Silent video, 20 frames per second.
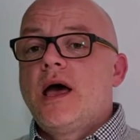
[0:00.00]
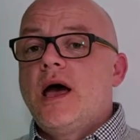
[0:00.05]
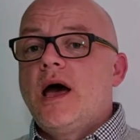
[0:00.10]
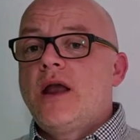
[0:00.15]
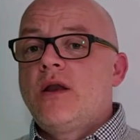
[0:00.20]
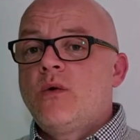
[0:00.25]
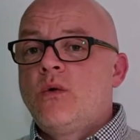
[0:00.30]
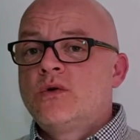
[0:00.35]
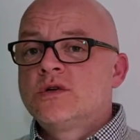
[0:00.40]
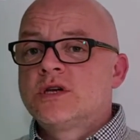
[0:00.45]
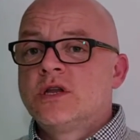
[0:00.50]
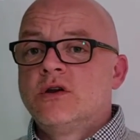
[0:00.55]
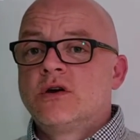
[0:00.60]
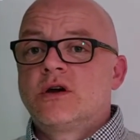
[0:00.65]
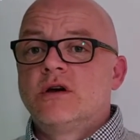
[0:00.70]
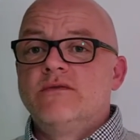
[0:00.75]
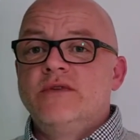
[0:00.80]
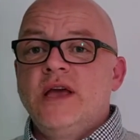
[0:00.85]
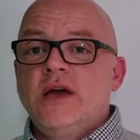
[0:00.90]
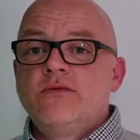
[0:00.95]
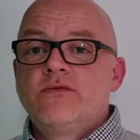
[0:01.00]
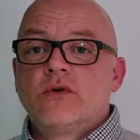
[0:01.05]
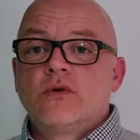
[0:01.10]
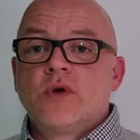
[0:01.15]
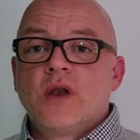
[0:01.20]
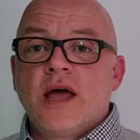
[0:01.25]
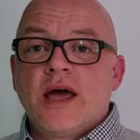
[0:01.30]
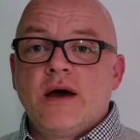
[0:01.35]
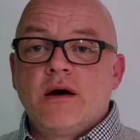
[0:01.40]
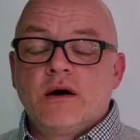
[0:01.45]
And also look at the overall
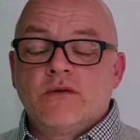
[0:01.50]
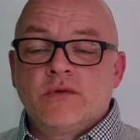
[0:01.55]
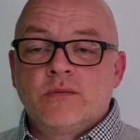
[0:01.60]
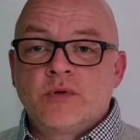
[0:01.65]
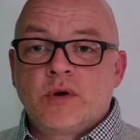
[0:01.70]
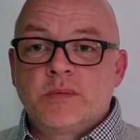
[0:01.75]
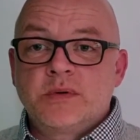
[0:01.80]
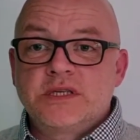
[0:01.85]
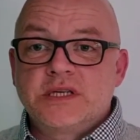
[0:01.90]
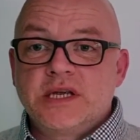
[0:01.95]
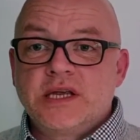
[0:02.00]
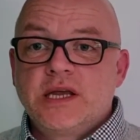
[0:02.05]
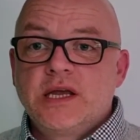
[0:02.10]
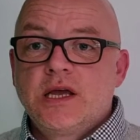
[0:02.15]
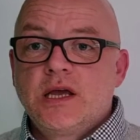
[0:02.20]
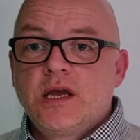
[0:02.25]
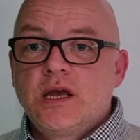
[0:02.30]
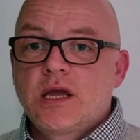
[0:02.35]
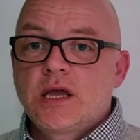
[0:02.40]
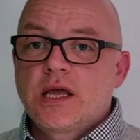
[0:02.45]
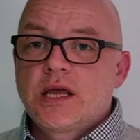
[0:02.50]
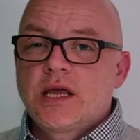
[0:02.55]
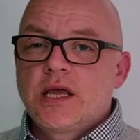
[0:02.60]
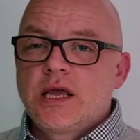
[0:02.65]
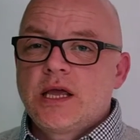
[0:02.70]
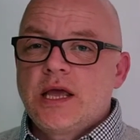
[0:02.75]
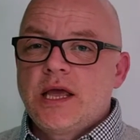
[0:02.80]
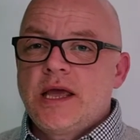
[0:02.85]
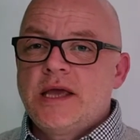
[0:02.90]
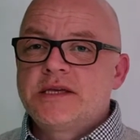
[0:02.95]
layout of a property.
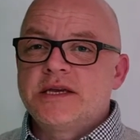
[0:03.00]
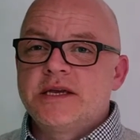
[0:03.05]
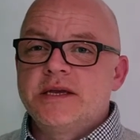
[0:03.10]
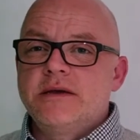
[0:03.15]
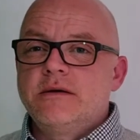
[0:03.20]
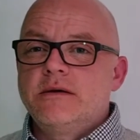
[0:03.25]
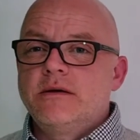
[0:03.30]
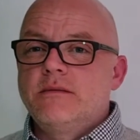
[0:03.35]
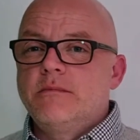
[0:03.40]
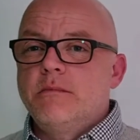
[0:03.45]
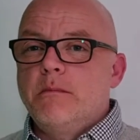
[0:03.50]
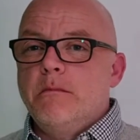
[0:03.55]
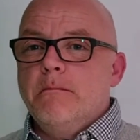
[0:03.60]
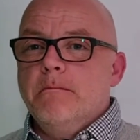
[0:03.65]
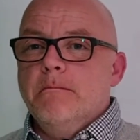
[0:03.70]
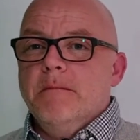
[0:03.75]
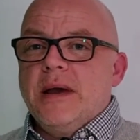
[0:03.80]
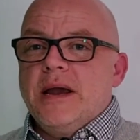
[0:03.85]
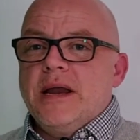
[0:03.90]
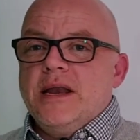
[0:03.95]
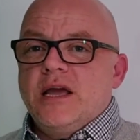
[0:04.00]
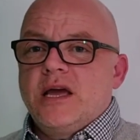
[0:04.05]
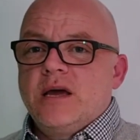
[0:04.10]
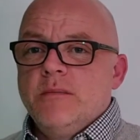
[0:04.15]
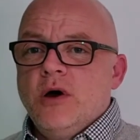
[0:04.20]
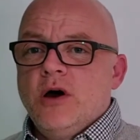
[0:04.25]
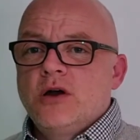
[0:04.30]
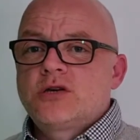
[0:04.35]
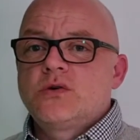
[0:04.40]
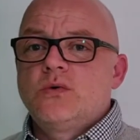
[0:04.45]
Is it mainly
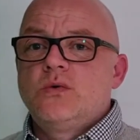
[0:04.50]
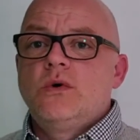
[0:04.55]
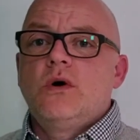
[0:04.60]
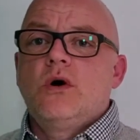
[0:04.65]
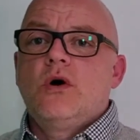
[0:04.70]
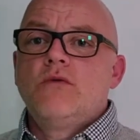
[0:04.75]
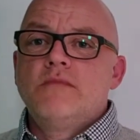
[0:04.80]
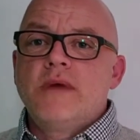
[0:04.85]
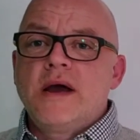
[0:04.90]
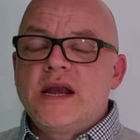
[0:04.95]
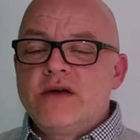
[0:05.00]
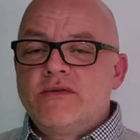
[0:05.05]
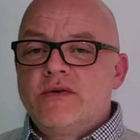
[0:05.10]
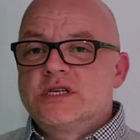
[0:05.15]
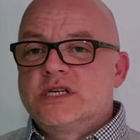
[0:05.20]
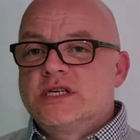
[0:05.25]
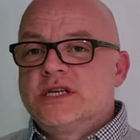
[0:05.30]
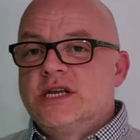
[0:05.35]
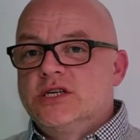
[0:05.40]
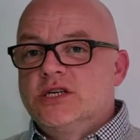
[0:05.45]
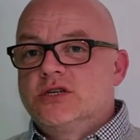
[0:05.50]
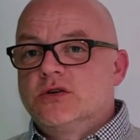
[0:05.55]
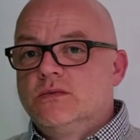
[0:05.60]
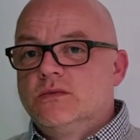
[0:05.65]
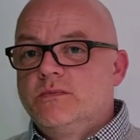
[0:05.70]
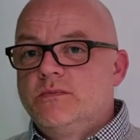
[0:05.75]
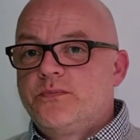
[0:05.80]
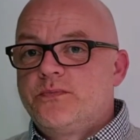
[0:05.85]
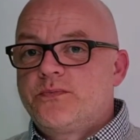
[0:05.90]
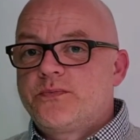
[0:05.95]
commercial or mainly residential?
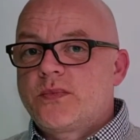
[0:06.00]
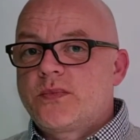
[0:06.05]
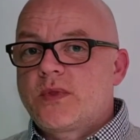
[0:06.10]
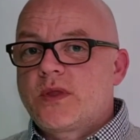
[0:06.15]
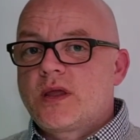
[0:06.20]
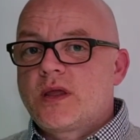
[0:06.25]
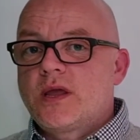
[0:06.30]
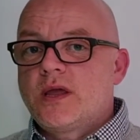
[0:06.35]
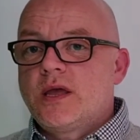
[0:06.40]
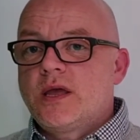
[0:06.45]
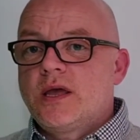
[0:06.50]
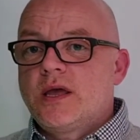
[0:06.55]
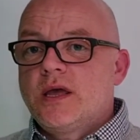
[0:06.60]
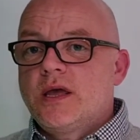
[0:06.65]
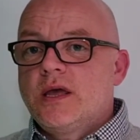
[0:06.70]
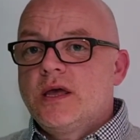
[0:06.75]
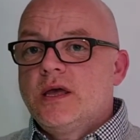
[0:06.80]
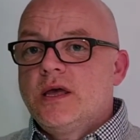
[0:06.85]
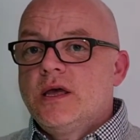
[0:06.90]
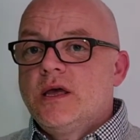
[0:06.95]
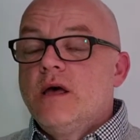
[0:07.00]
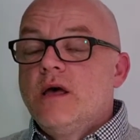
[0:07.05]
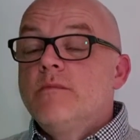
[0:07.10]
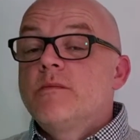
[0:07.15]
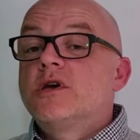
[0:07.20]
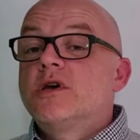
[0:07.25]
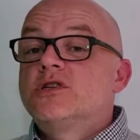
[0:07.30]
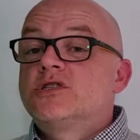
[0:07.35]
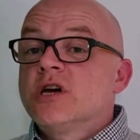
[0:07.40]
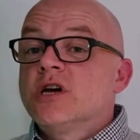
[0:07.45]

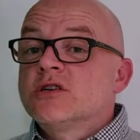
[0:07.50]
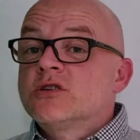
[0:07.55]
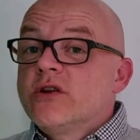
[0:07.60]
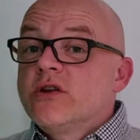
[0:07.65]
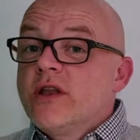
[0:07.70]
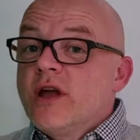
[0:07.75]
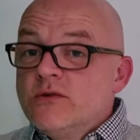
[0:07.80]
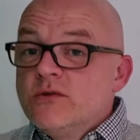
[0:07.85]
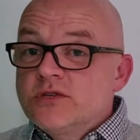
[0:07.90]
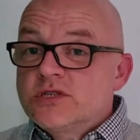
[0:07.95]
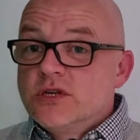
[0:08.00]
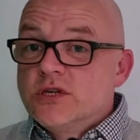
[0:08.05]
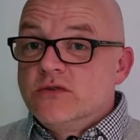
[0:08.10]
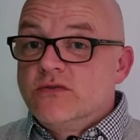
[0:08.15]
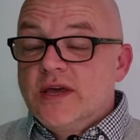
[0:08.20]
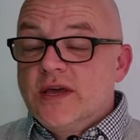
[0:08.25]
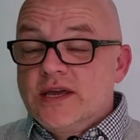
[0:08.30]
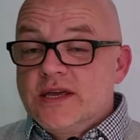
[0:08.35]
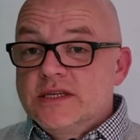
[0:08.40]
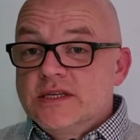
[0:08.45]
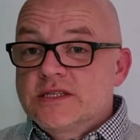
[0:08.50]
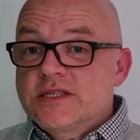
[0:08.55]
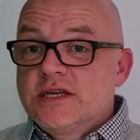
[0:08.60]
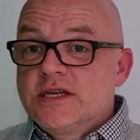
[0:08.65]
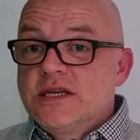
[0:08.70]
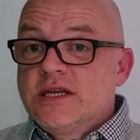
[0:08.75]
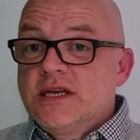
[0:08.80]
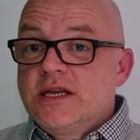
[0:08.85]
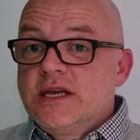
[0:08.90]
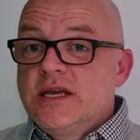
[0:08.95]
Because judged on those two things
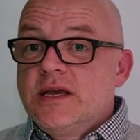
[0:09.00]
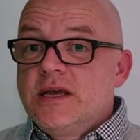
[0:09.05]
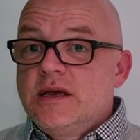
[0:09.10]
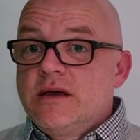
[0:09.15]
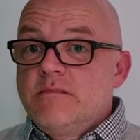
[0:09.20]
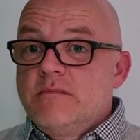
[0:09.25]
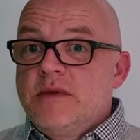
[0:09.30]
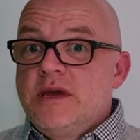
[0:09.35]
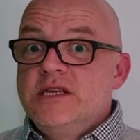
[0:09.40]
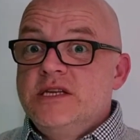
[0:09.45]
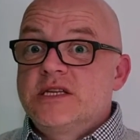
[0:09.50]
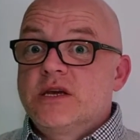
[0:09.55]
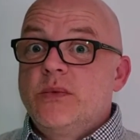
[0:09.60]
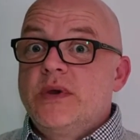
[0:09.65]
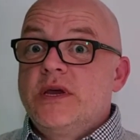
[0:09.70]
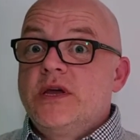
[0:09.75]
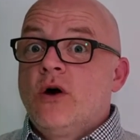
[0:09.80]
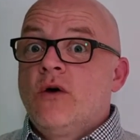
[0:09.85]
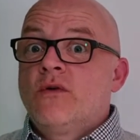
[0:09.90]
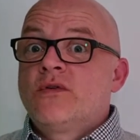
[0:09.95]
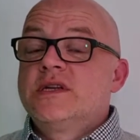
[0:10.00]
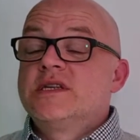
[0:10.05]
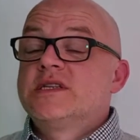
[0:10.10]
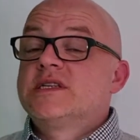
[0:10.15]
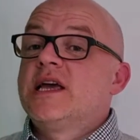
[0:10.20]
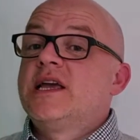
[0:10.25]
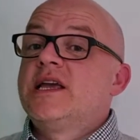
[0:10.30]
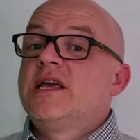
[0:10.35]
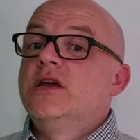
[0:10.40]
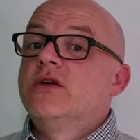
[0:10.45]
means that we can often
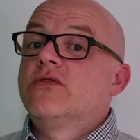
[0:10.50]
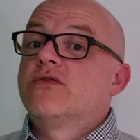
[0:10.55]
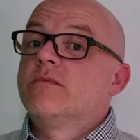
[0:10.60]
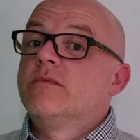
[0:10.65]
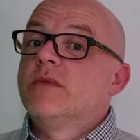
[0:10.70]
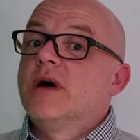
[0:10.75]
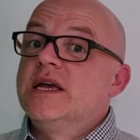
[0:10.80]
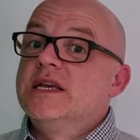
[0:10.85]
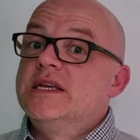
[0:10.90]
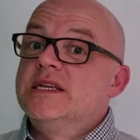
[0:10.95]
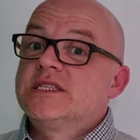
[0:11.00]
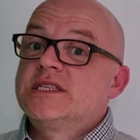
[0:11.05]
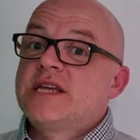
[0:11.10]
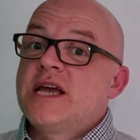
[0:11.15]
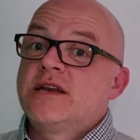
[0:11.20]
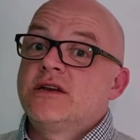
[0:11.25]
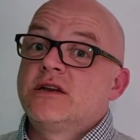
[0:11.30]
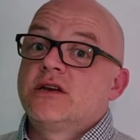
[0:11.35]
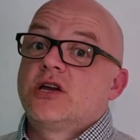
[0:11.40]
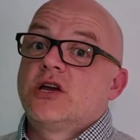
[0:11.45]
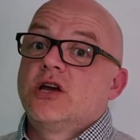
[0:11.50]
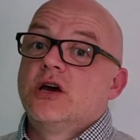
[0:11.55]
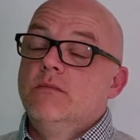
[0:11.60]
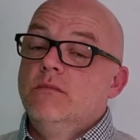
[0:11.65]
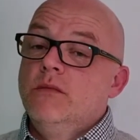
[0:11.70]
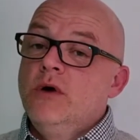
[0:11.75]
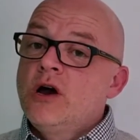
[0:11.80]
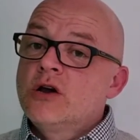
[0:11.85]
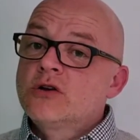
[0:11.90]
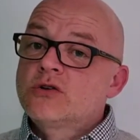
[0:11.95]
take you from a standard
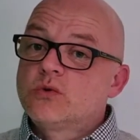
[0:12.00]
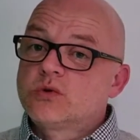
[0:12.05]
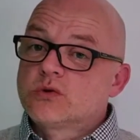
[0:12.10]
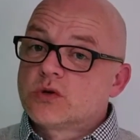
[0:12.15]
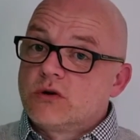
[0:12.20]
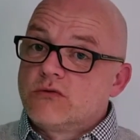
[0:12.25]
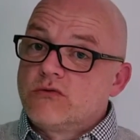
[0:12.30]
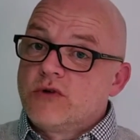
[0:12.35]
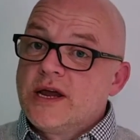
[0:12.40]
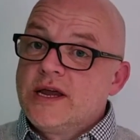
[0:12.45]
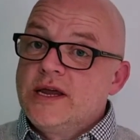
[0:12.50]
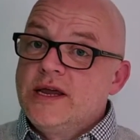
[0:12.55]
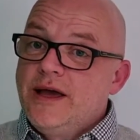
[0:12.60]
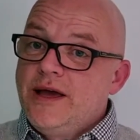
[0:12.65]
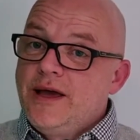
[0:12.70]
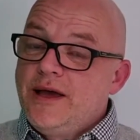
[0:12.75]
commercial sort of rate